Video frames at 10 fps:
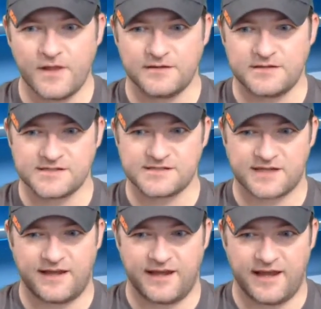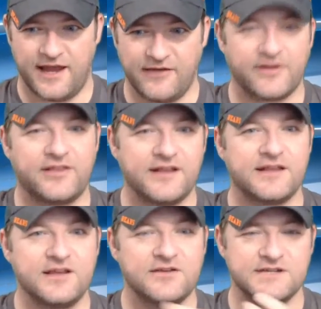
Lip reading: Just everything that you